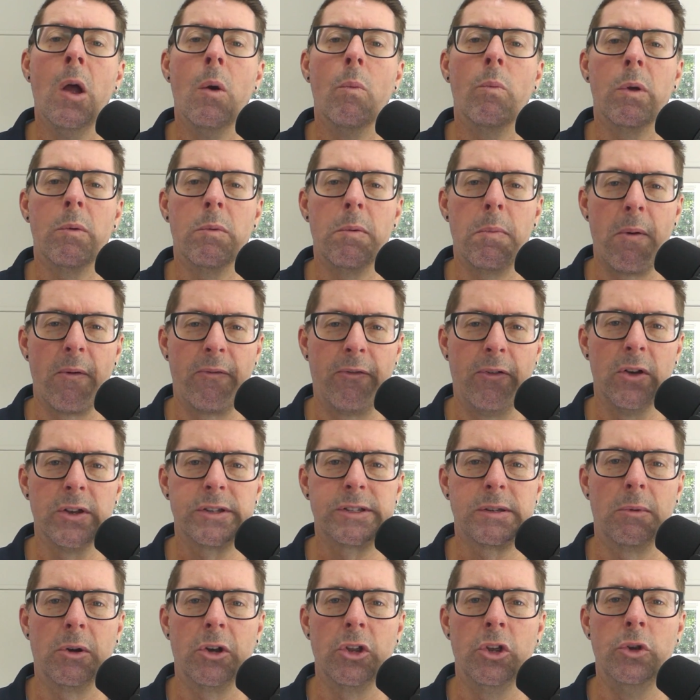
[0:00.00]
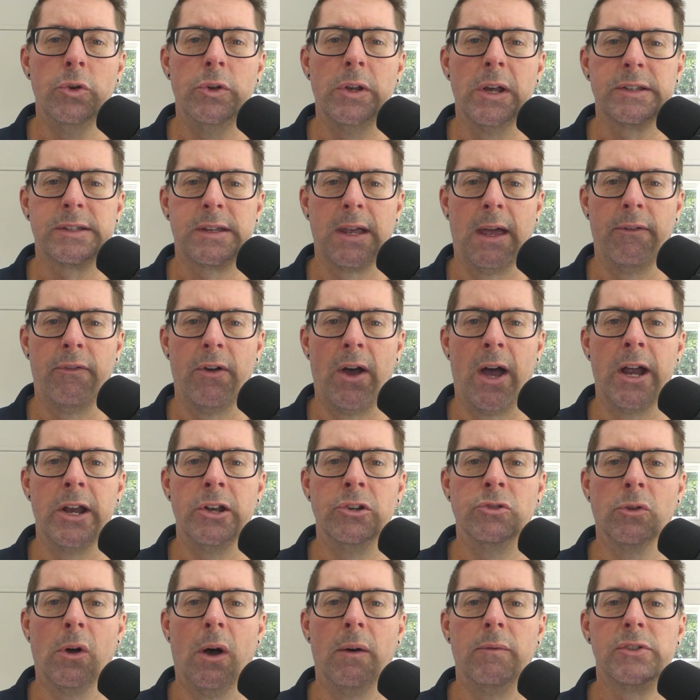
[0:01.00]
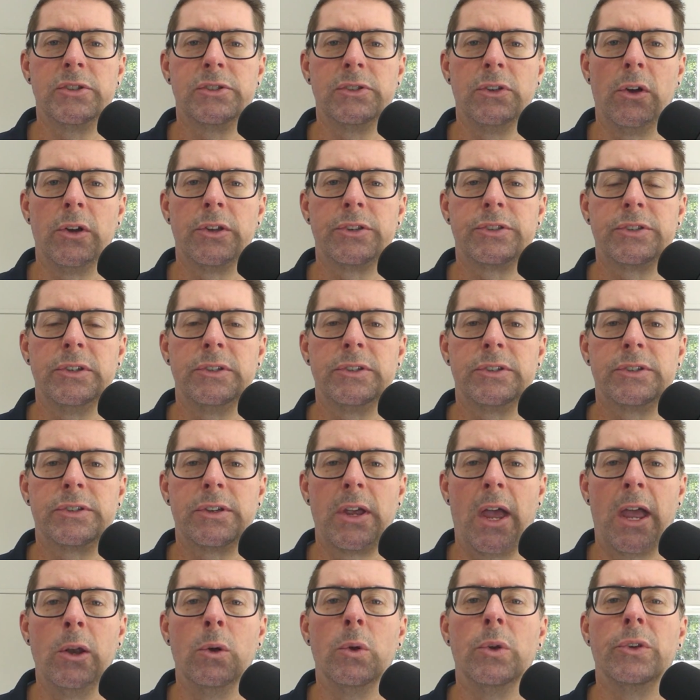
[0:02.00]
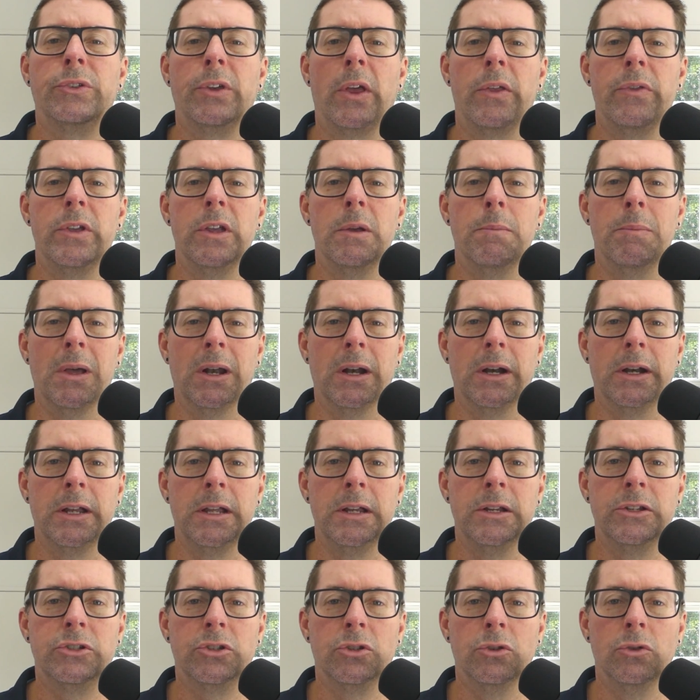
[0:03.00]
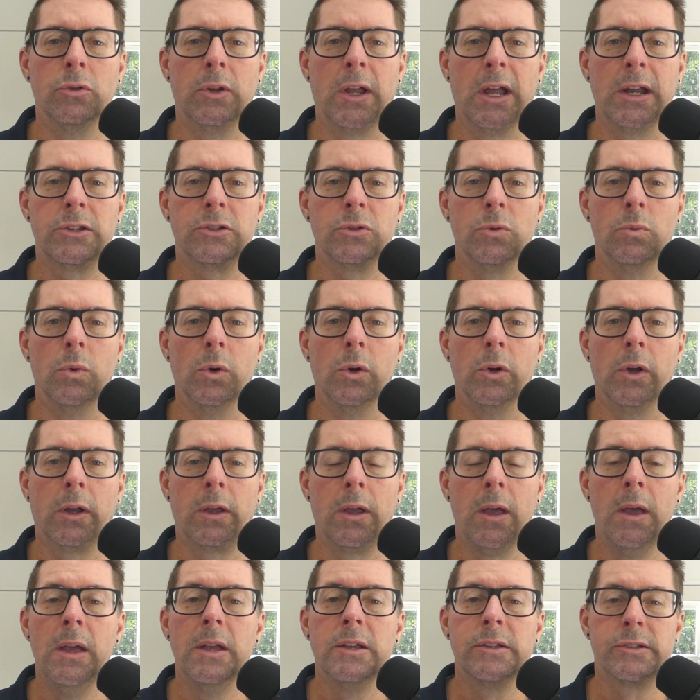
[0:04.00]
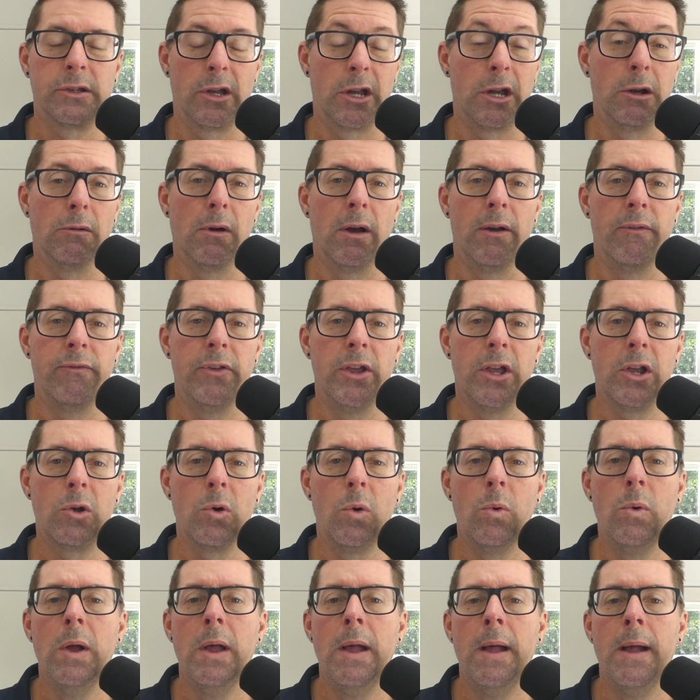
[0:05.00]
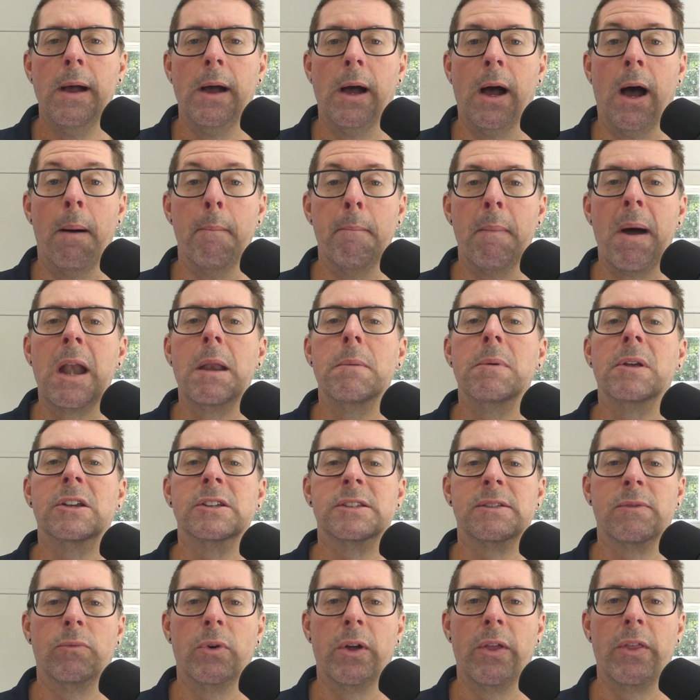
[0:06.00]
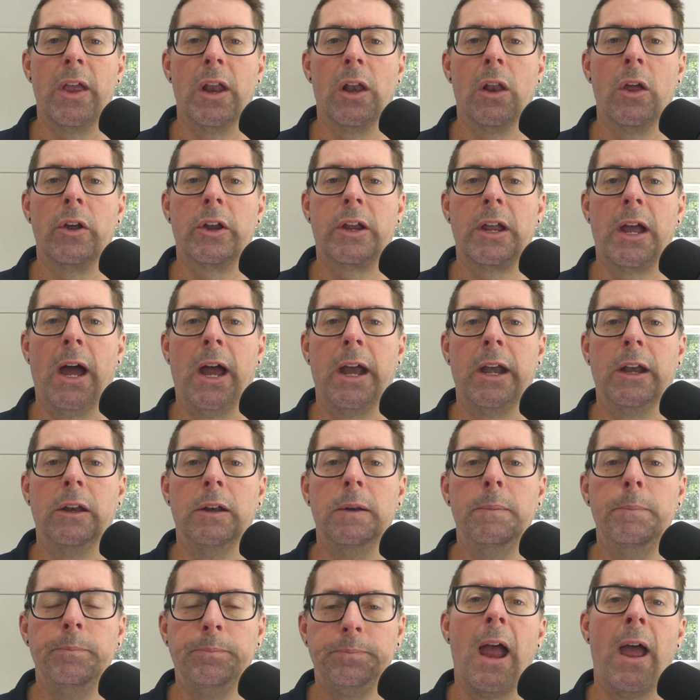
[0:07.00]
We would prefer somebody who does have a driver's license and also the ability to get to work, say your own vehicle, mainly because of where they're located.